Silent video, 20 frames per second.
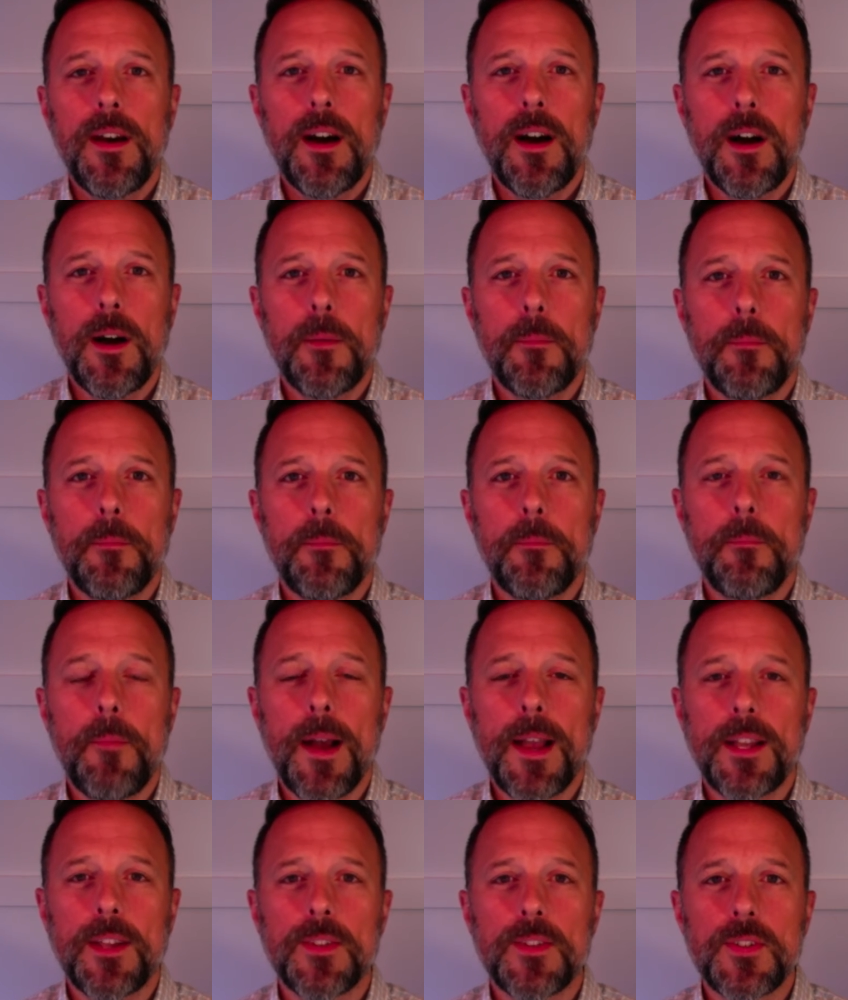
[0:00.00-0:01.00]

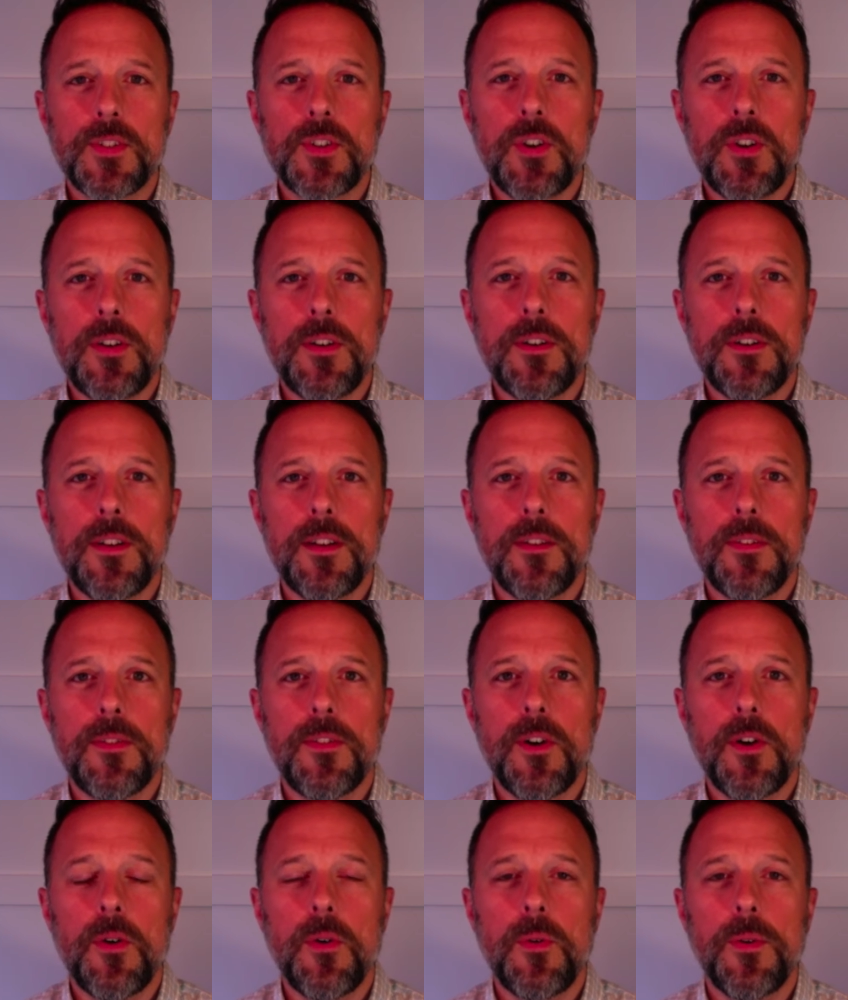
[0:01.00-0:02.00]
My concern,
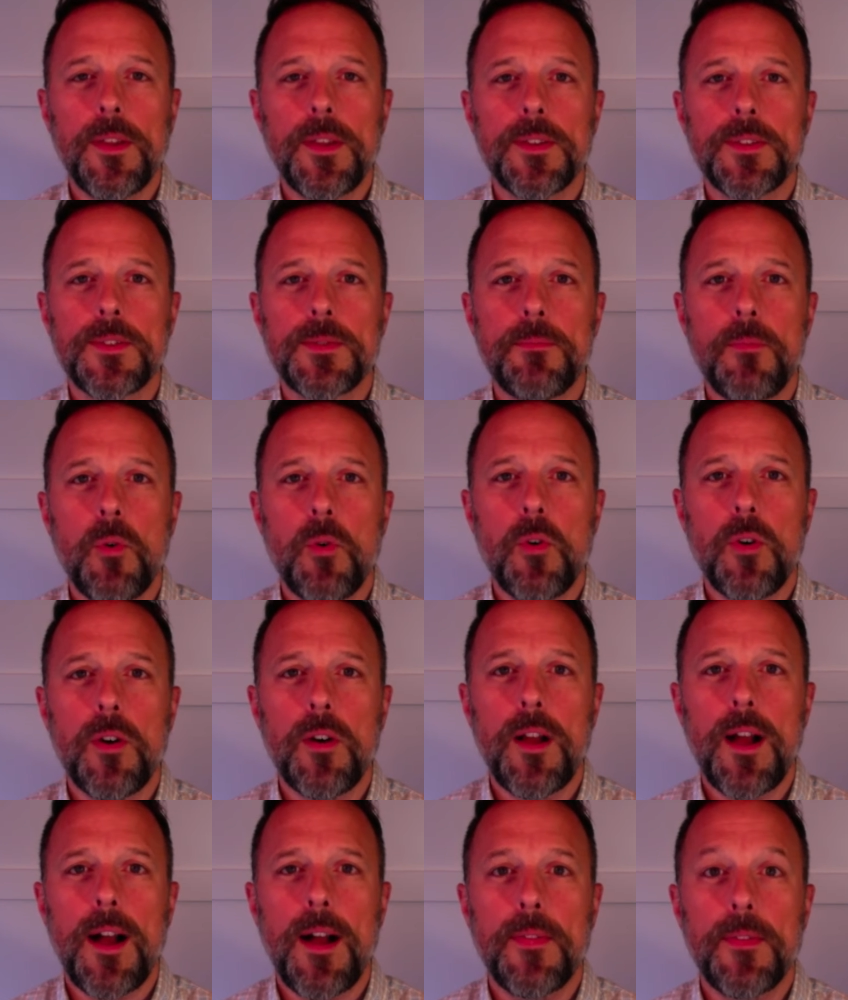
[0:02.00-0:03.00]
though, is
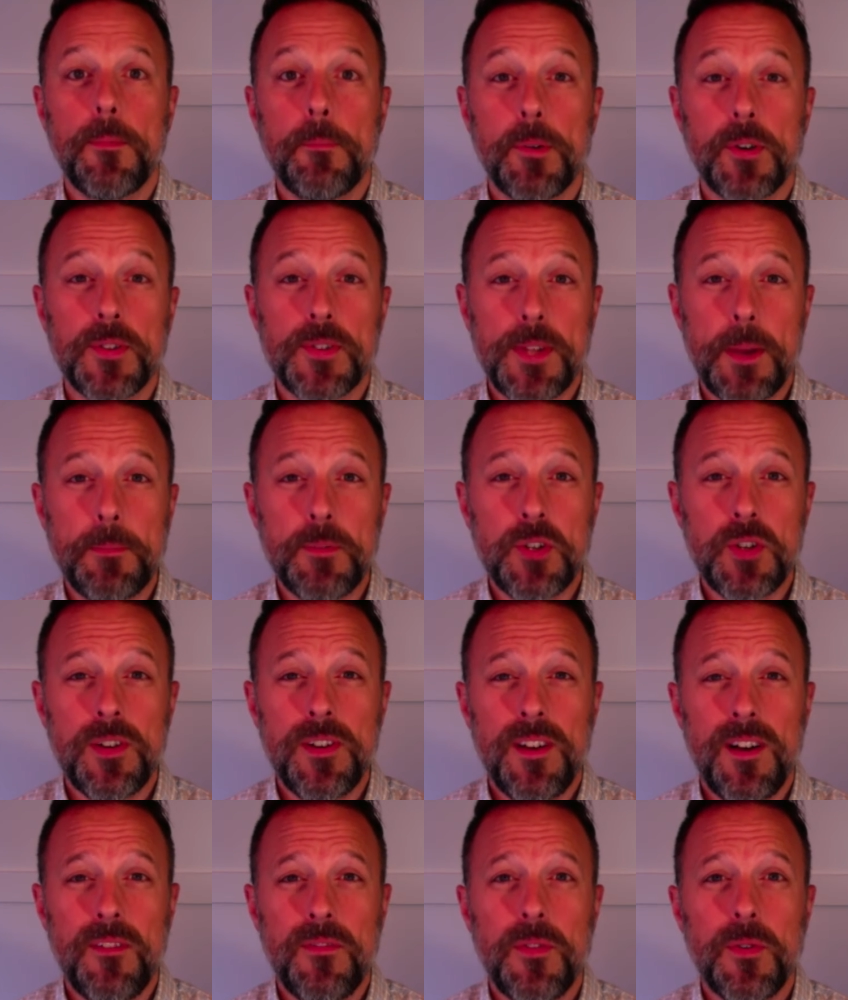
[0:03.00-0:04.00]
more on the perception
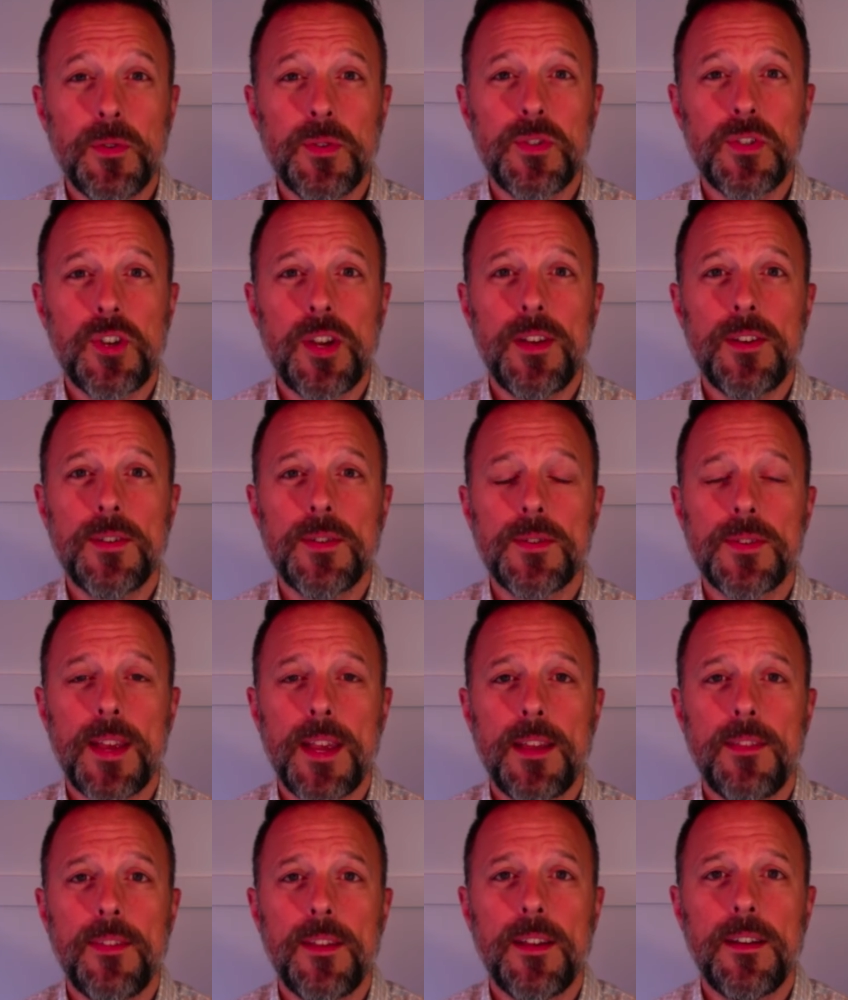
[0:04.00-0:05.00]
of those changes,
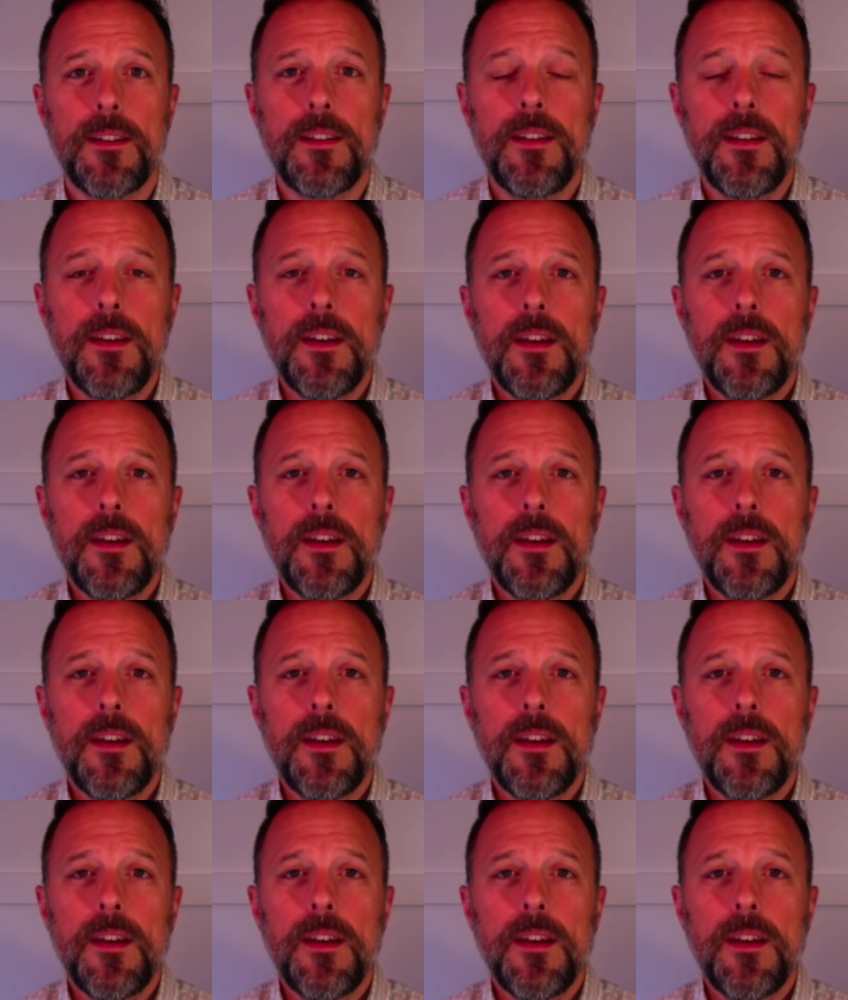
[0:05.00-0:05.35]
and then